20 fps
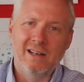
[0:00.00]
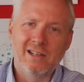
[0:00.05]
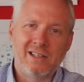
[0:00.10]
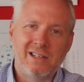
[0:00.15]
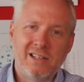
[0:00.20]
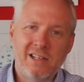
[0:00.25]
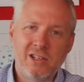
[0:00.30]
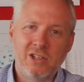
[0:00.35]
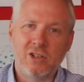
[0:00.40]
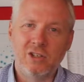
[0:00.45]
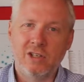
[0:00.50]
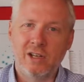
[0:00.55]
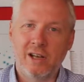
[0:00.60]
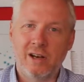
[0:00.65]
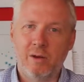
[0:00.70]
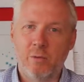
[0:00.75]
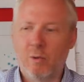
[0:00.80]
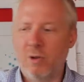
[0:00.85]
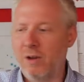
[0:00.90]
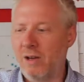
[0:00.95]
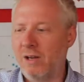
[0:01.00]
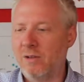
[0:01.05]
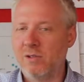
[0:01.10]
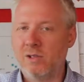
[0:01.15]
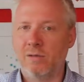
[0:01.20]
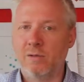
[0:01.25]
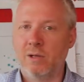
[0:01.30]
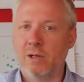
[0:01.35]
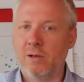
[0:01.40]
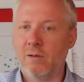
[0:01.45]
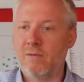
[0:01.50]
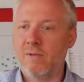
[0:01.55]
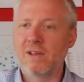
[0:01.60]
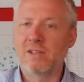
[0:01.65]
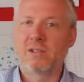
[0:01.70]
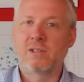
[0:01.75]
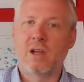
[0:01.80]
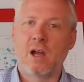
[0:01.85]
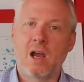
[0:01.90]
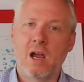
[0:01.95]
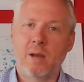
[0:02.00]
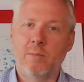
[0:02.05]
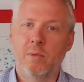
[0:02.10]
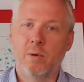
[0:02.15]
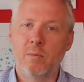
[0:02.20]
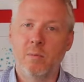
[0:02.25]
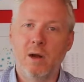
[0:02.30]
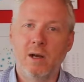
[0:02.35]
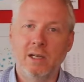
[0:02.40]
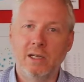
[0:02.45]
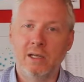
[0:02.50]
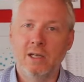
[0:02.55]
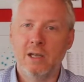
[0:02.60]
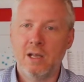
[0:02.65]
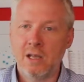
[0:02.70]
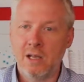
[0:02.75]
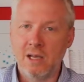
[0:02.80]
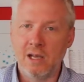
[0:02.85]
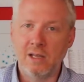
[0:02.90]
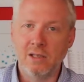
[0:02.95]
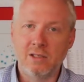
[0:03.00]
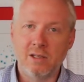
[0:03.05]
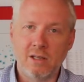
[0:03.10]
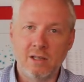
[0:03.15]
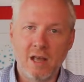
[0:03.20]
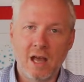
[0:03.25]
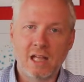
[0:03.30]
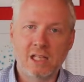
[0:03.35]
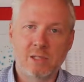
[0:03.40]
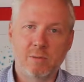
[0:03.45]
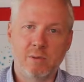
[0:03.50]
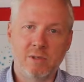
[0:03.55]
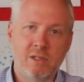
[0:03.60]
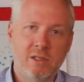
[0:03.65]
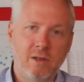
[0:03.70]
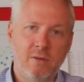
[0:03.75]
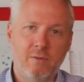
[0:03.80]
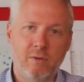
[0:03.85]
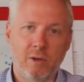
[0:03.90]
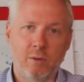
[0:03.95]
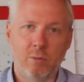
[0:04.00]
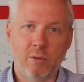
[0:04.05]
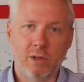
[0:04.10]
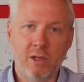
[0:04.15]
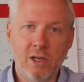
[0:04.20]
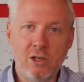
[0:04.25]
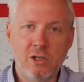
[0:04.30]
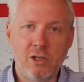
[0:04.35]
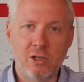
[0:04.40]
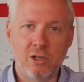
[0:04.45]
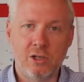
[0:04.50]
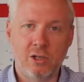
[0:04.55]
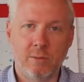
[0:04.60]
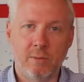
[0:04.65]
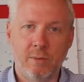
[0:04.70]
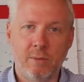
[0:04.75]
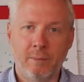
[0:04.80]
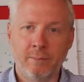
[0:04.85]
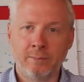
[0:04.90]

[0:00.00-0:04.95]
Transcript: decision yet on whether or not he was even going to invest time or money into that specific relationship.